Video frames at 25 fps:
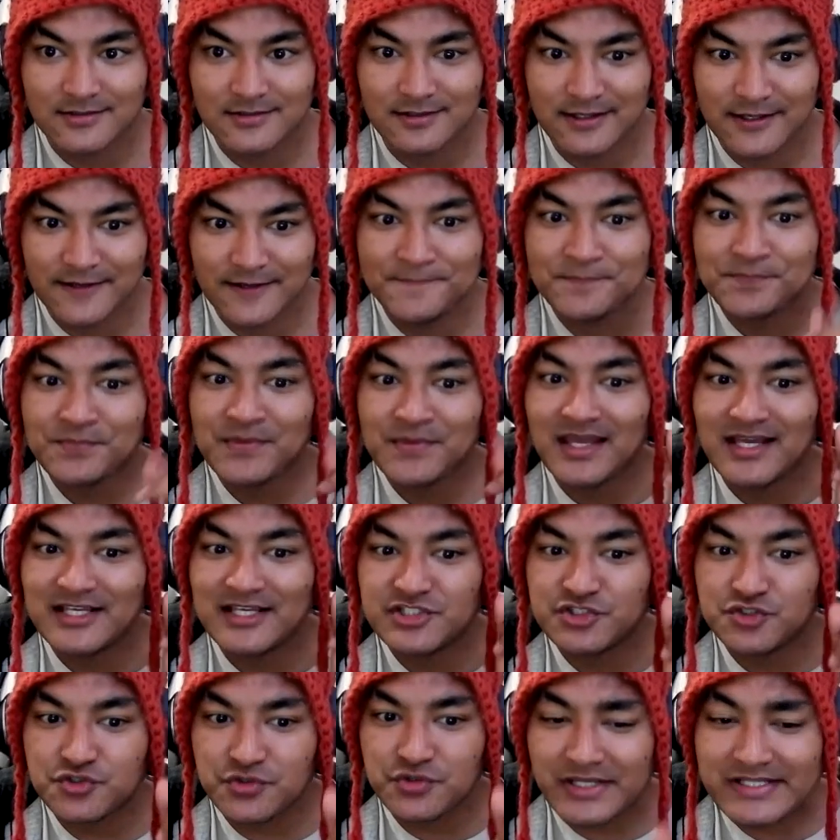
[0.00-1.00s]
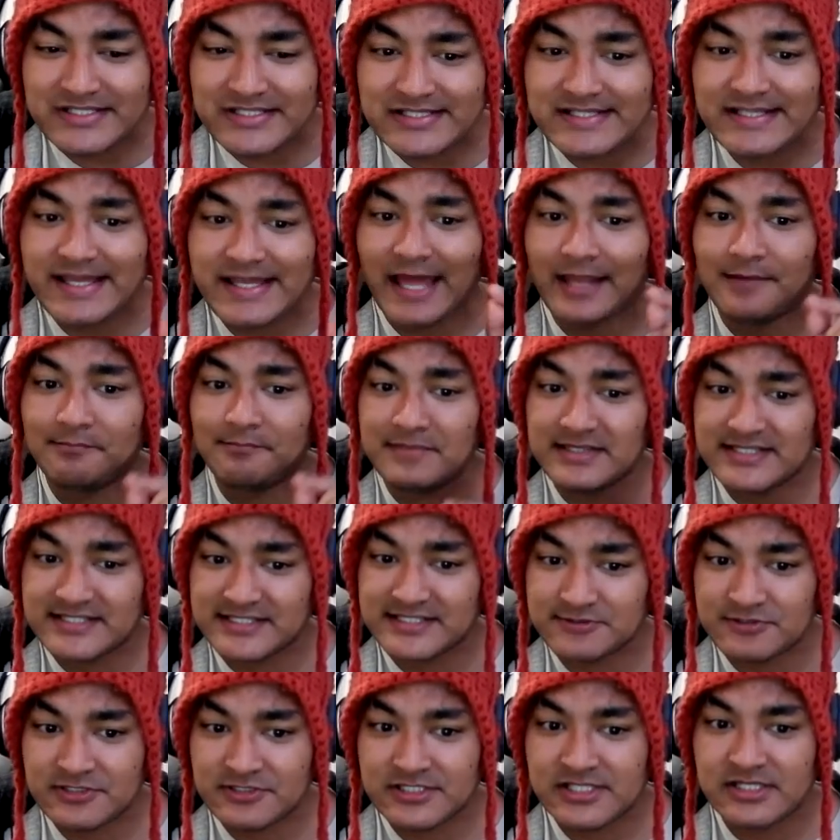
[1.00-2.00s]
Yeah. Strangely and
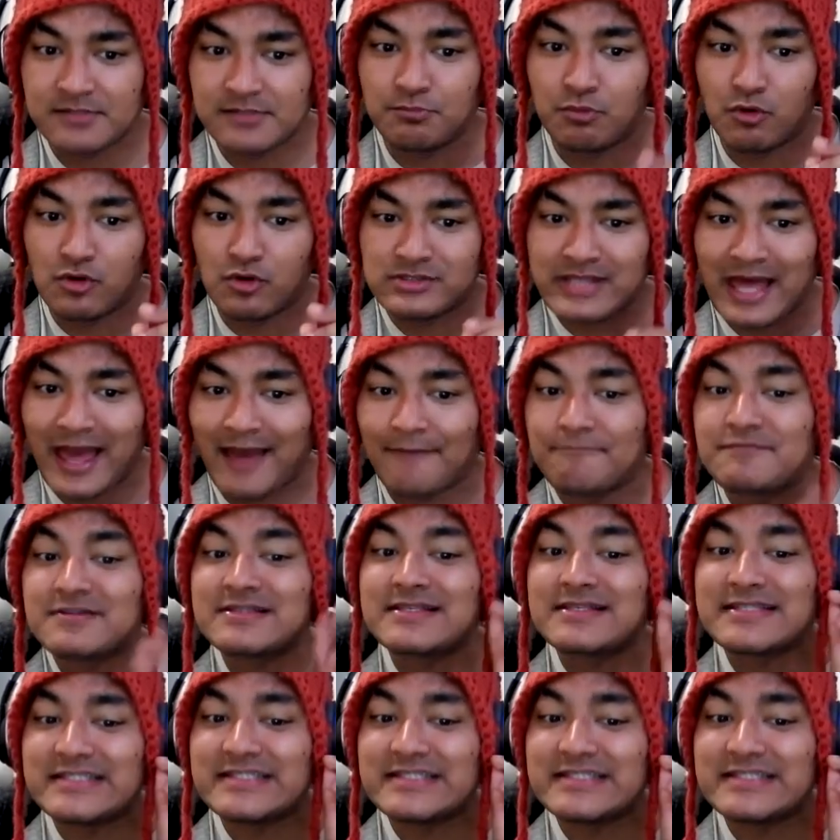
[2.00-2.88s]
mysteriously, both have